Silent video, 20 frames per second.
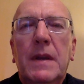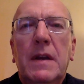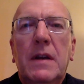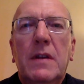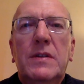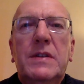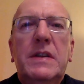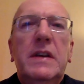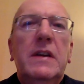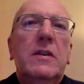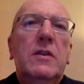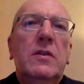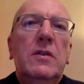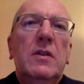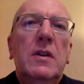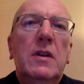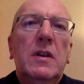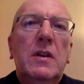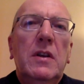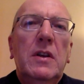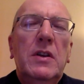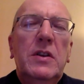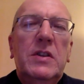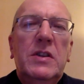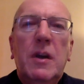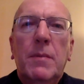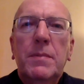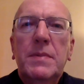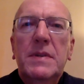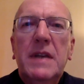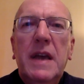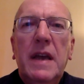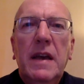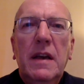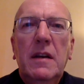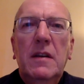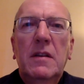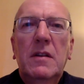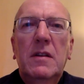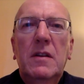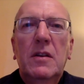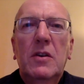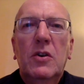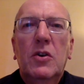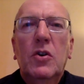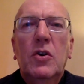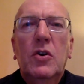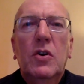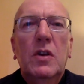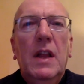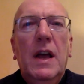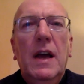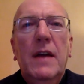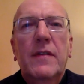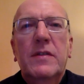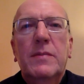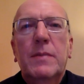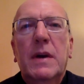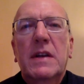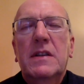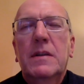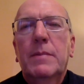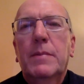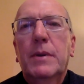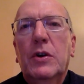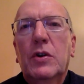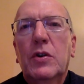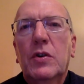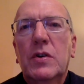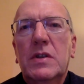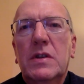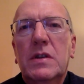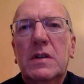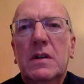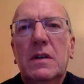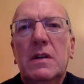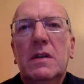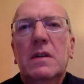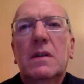until you stop saying all lives matter because,